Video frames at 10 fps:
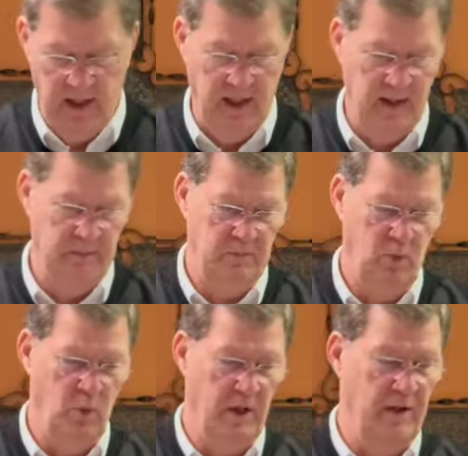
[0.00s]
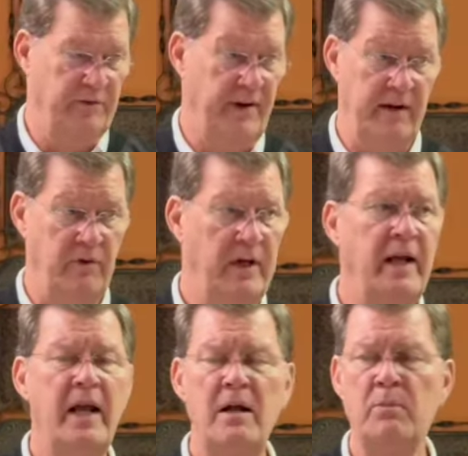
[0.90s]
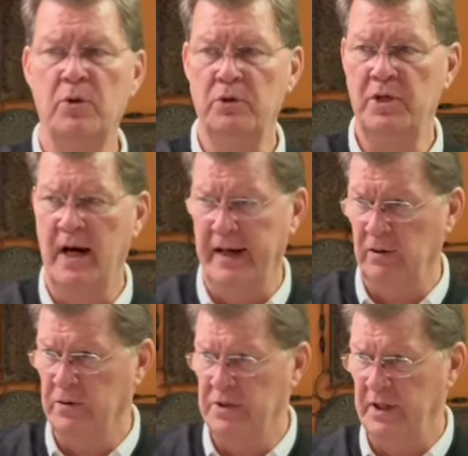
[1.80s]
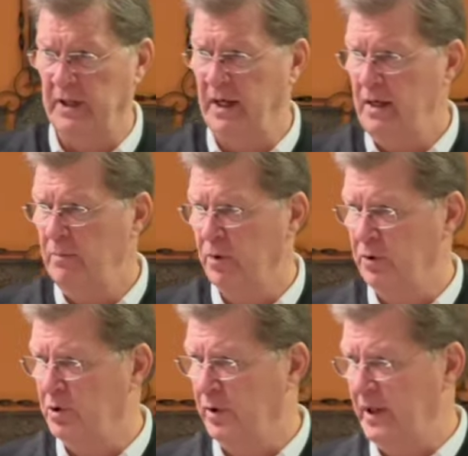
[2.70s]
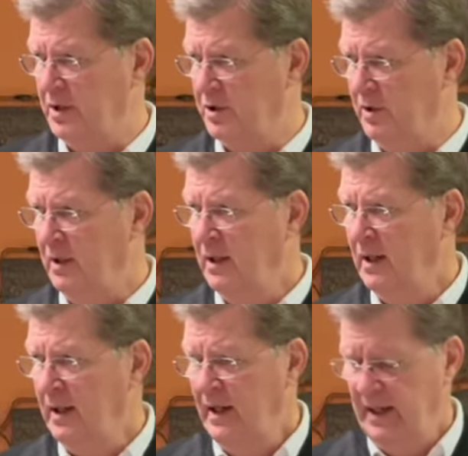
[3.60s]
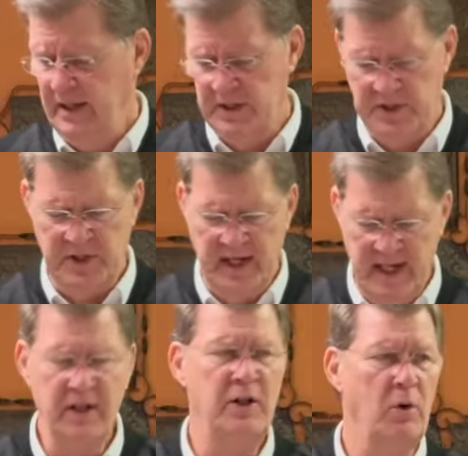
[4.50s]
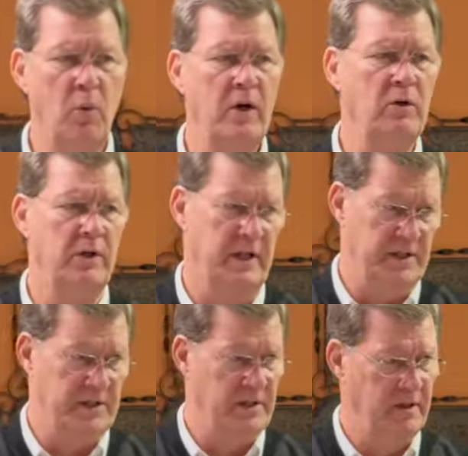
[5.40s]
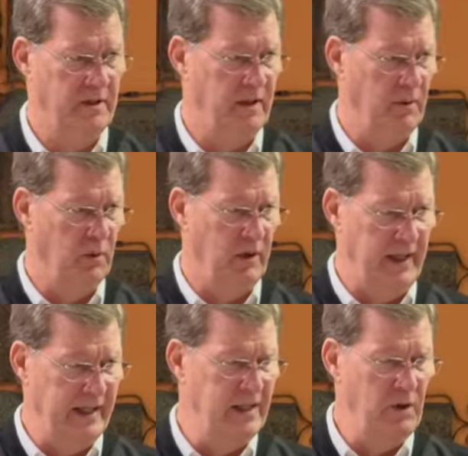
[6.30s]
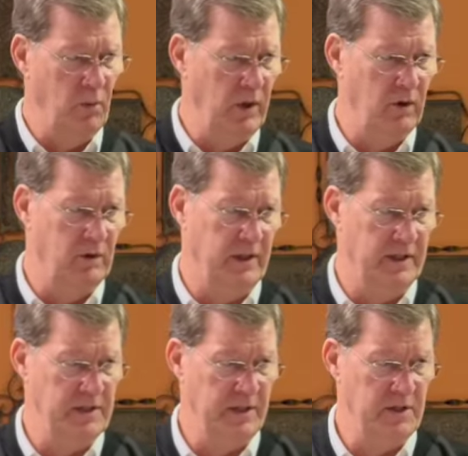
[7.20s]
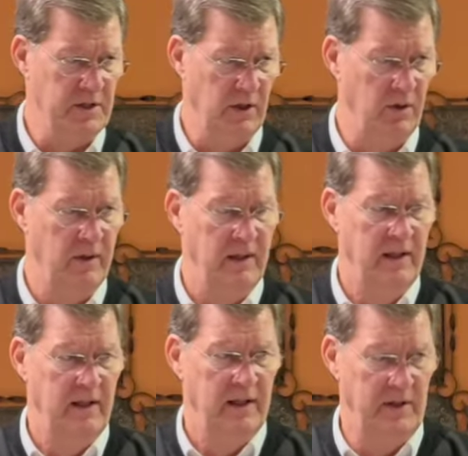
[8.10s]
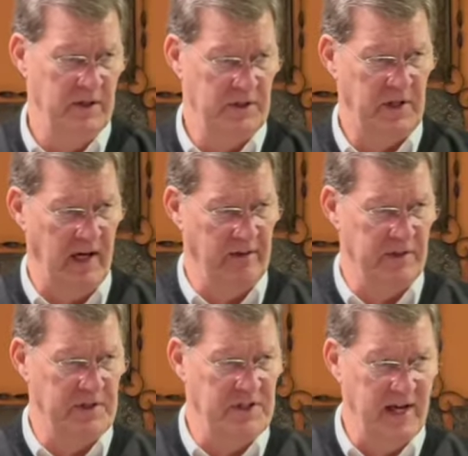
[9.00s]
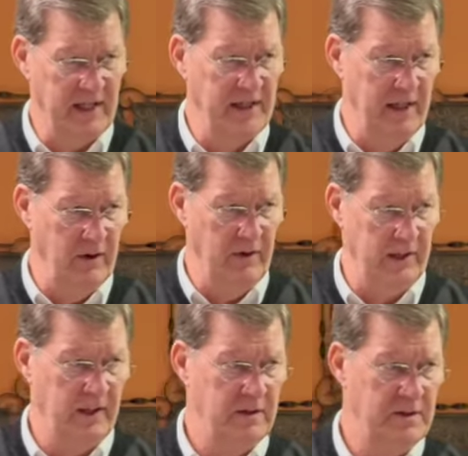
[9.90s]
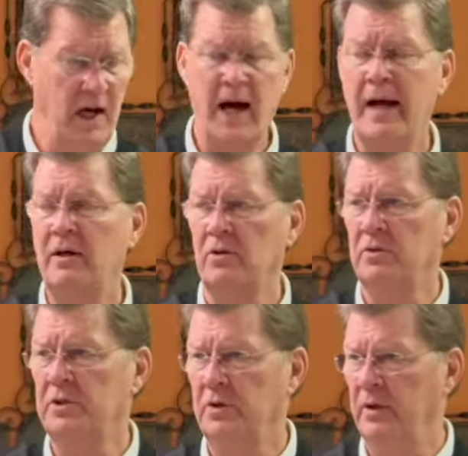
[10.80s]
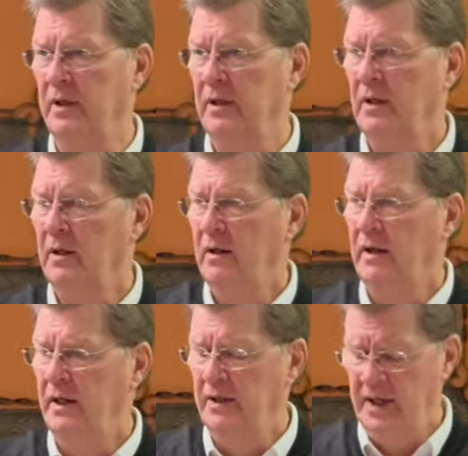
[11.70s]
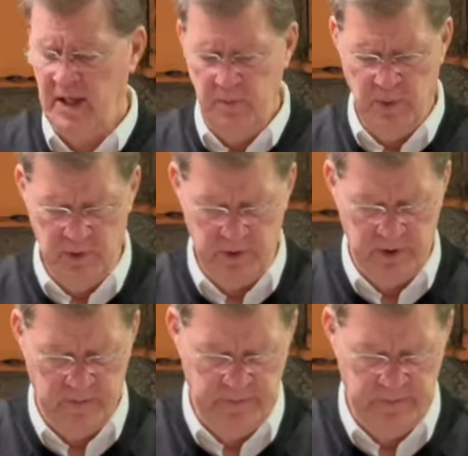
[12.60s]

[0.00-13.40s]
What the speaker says: One of the favorite Hebrew titles in Hebrew tradition is in the wilderness. They were in the wilderness. And so there's kind of a secondary title to it in the Hebrews,